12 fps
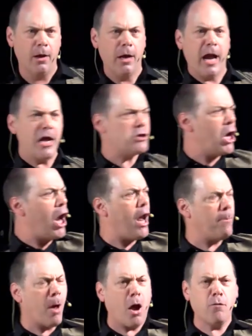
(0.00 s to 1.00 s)
It's
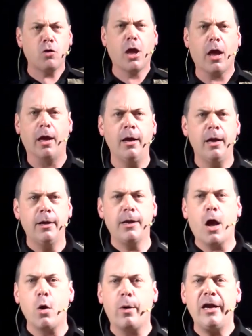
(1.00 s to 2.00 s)
him over there.
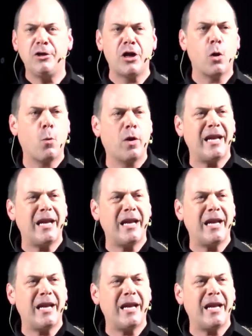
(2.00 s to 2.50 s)
No, you know what?